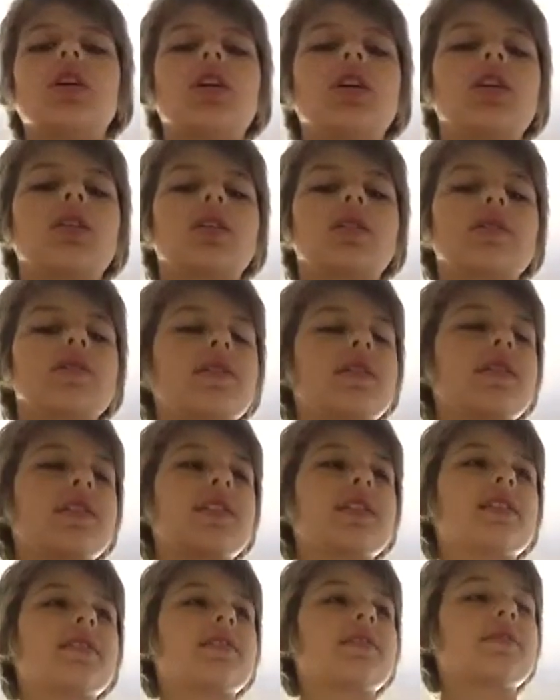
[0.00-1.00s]
Because I
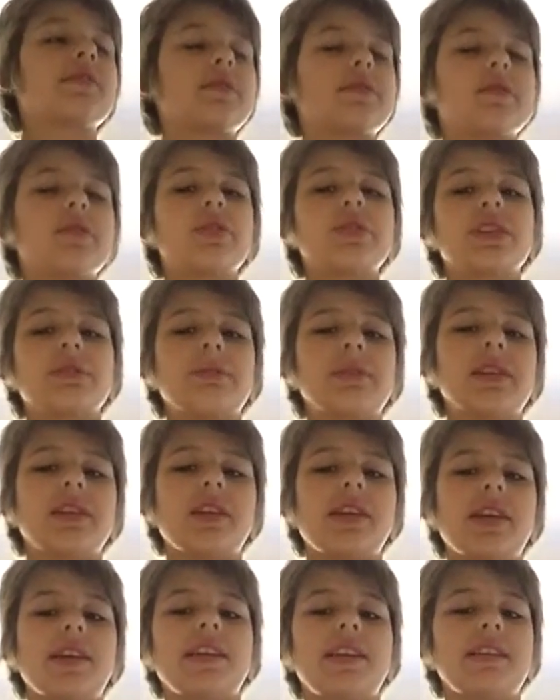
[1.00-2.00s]
think there are some other
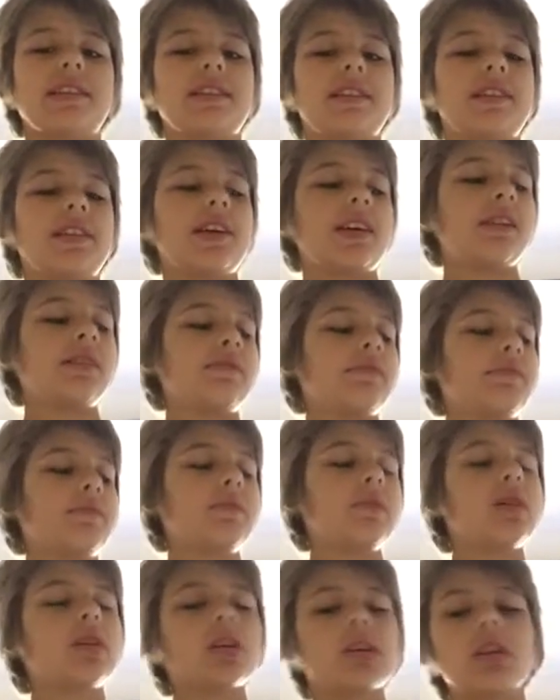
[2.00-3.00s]
ladies in
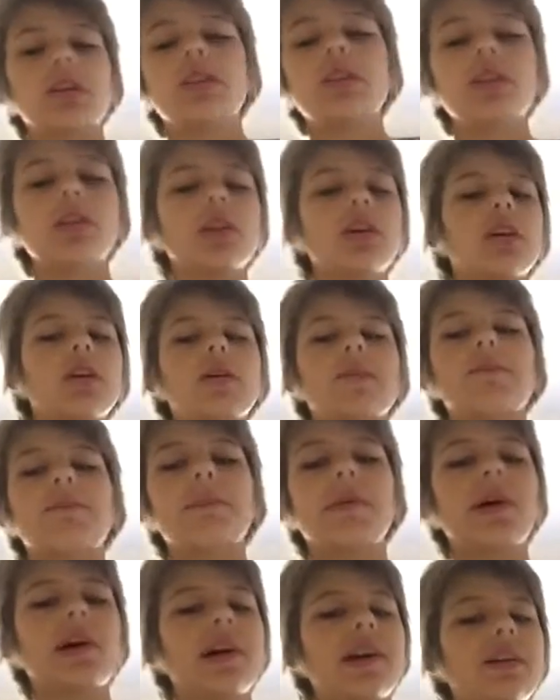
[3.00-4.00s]
that
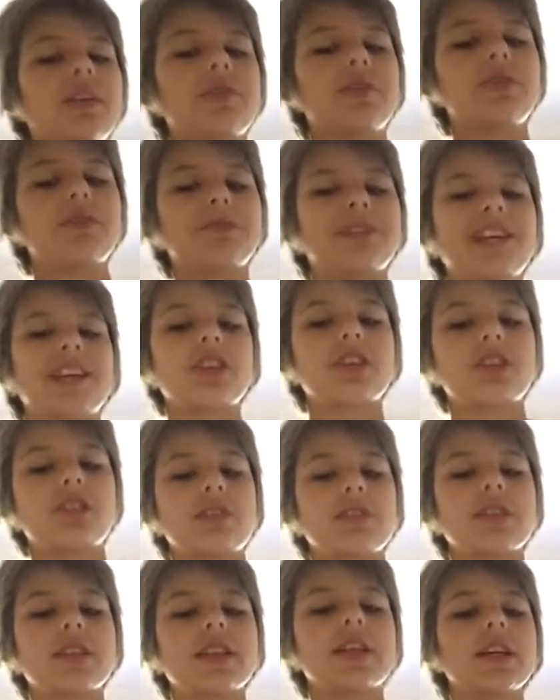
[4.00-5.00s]
pile of
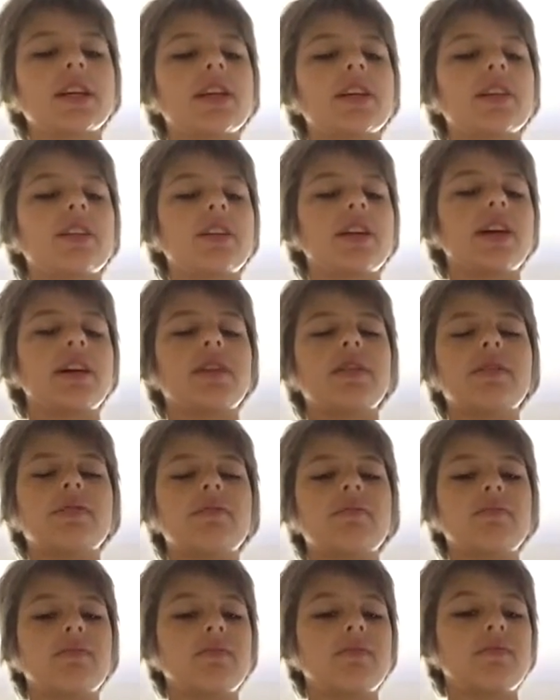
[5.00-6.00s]
nominations that
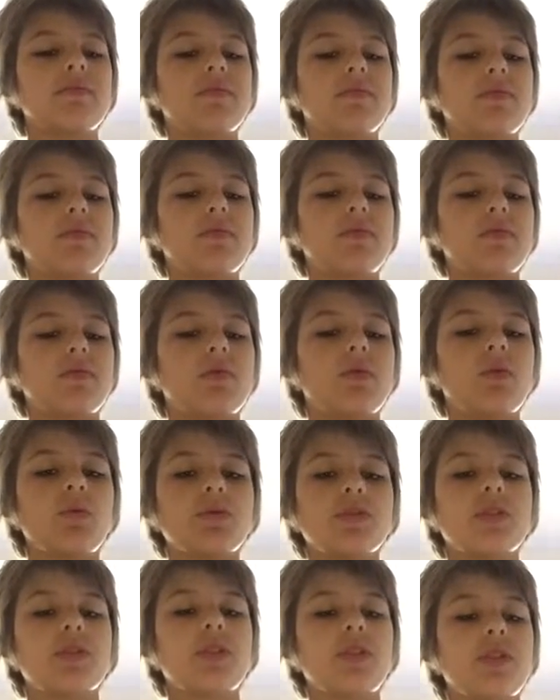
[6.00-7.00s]

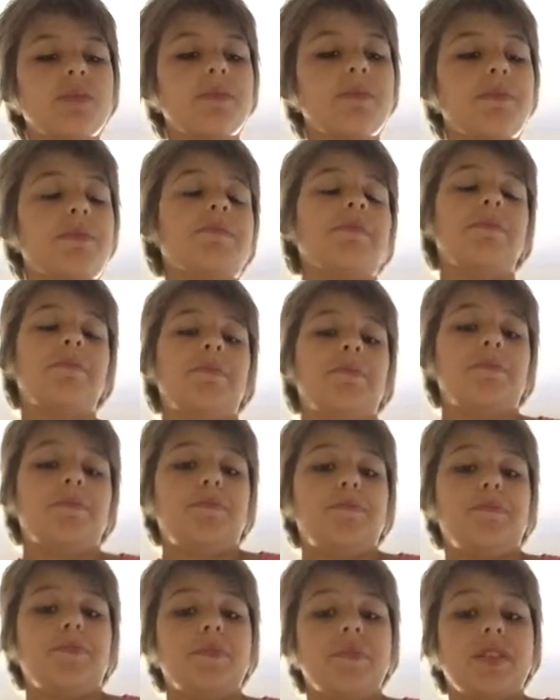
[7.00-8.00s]
also,
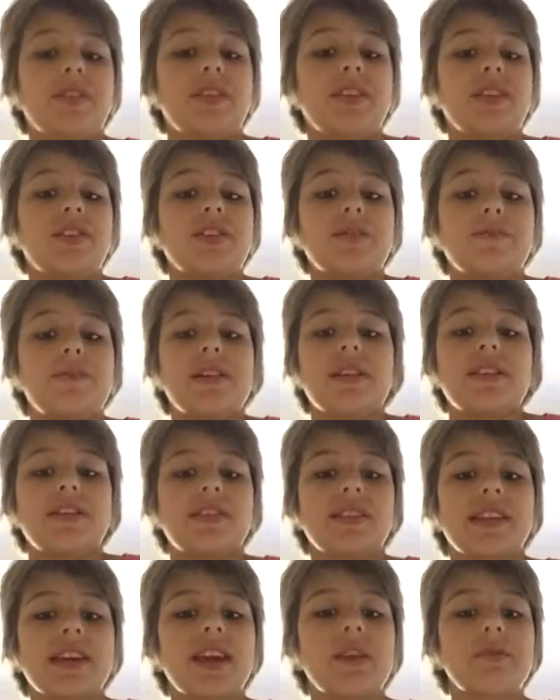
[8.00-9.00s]
they're just better
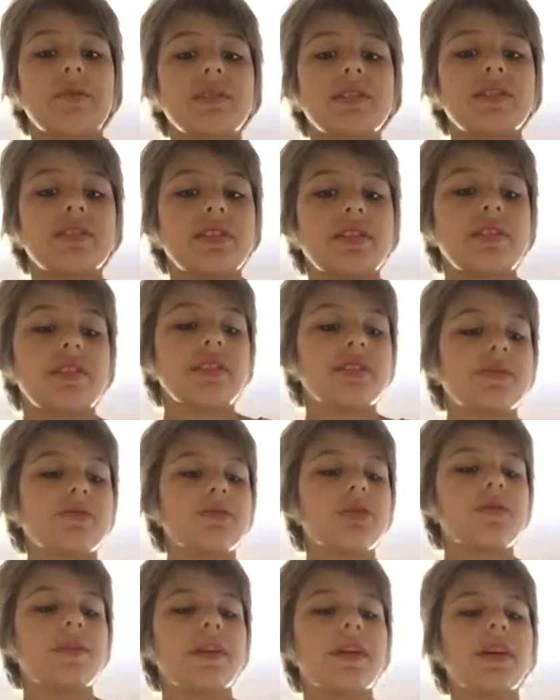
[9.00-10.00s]
than Kate Winslet in this
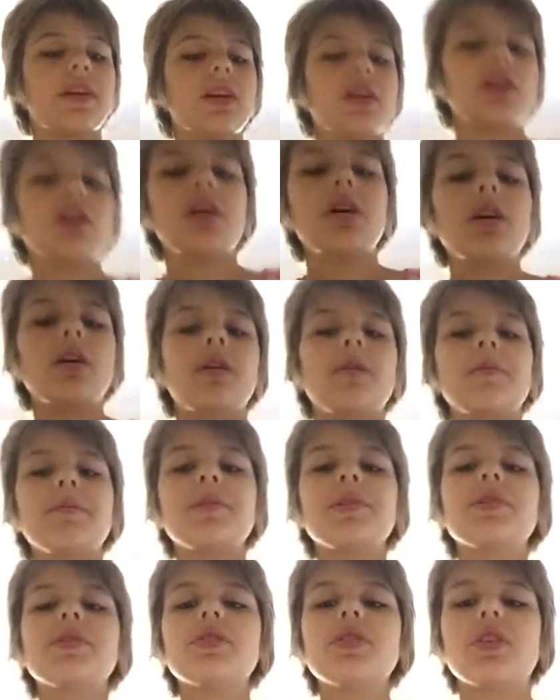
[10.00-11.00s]
movie.
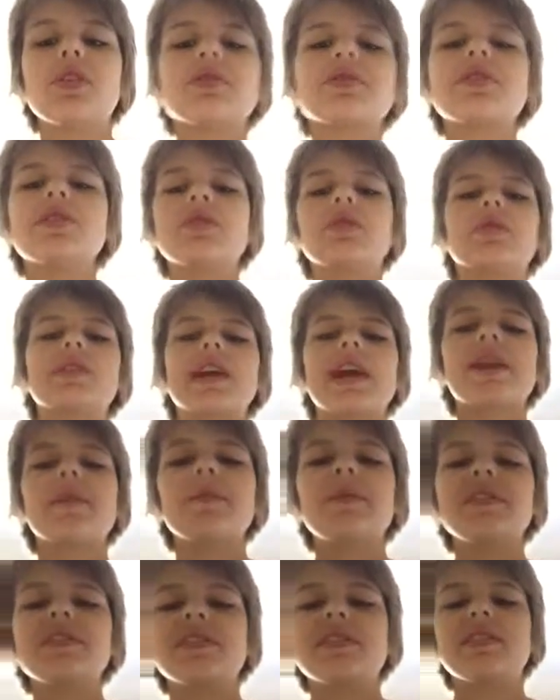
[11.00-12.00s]
But no, still, Kate
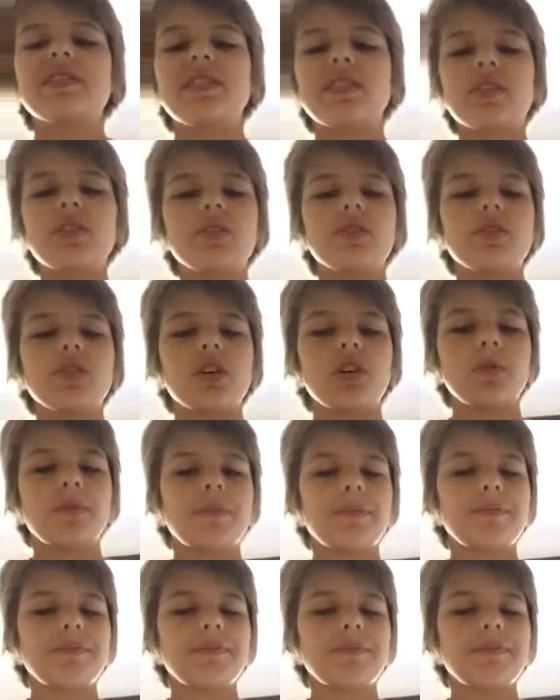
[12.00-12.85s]
Winslet did a good job.